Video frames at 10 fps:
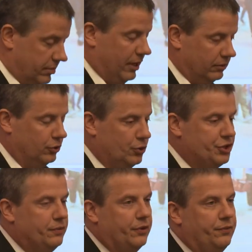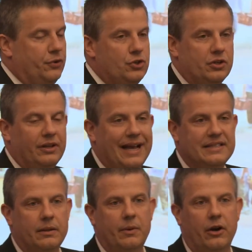Nutrition for the Future in
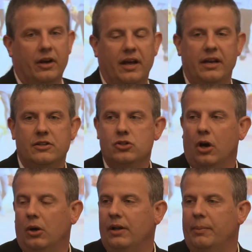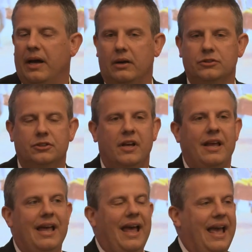Latin America. And it's all about
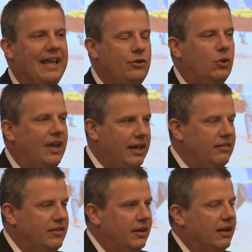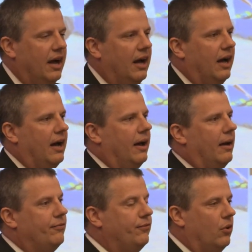educating
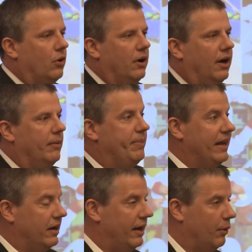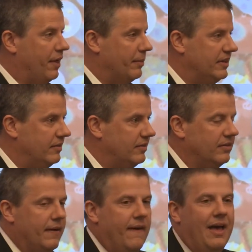for better health habits,
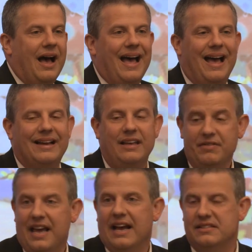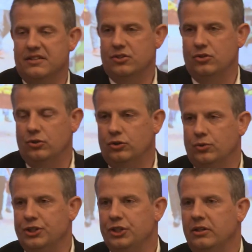giving access to
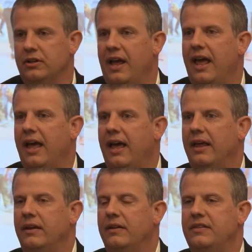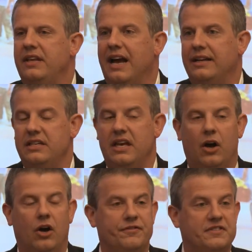nutrition, and the idea
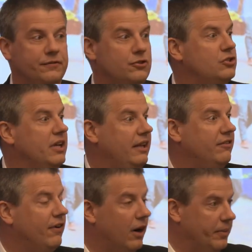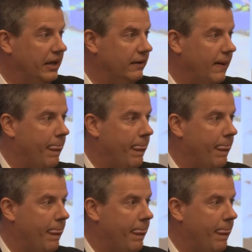of self-sustaining farming.